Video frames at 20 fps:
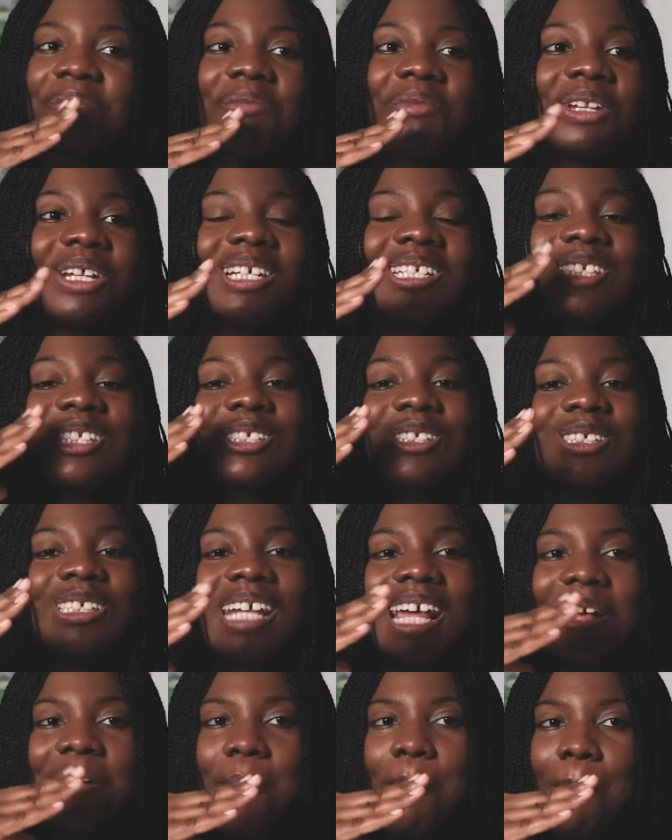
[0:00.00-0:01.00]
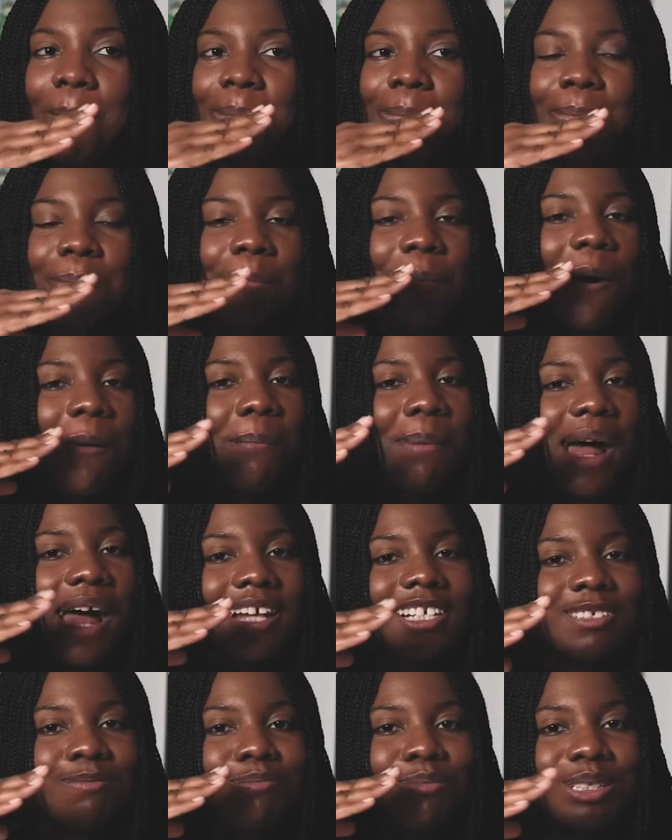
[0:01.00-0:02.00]
It's like
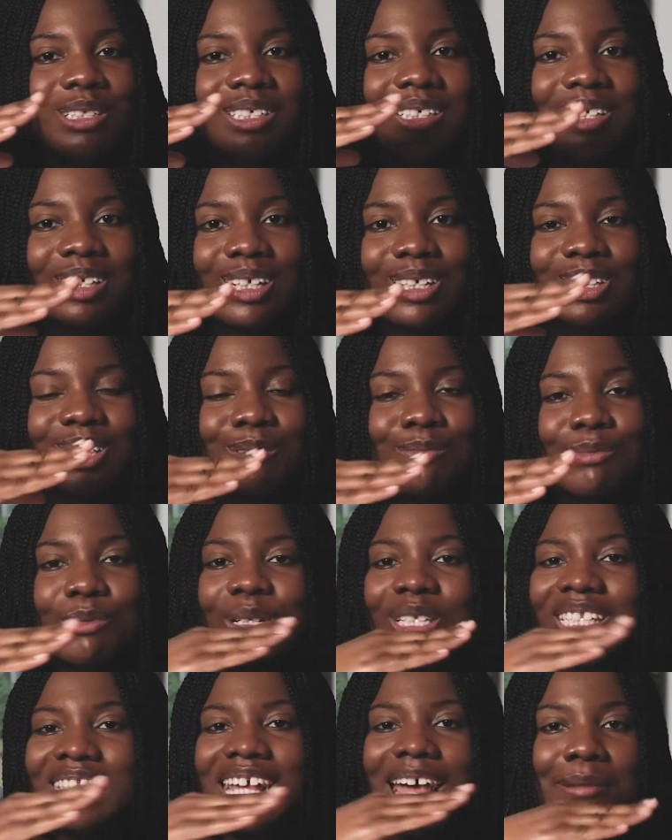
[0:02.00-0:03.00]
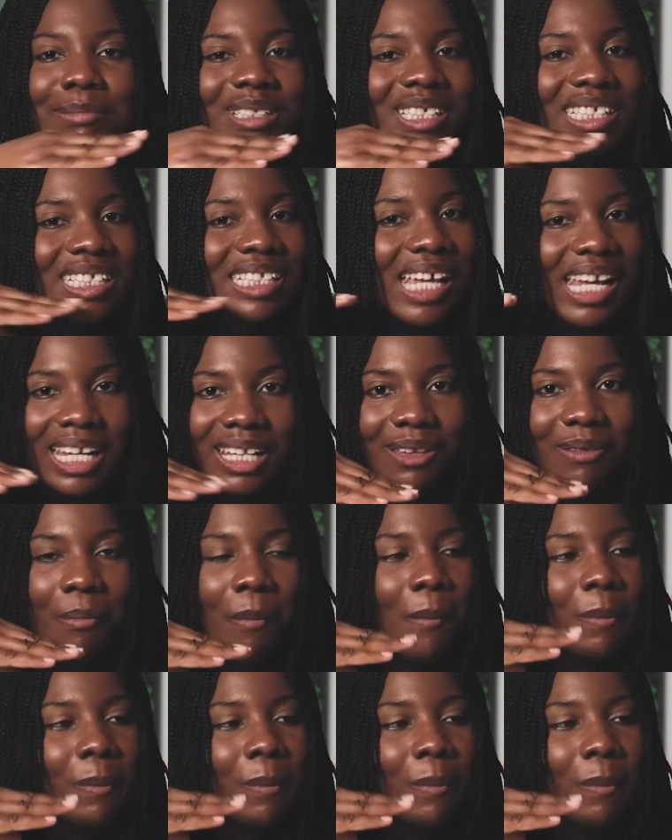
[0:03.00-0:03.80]
Popeye's biscuits but times 10.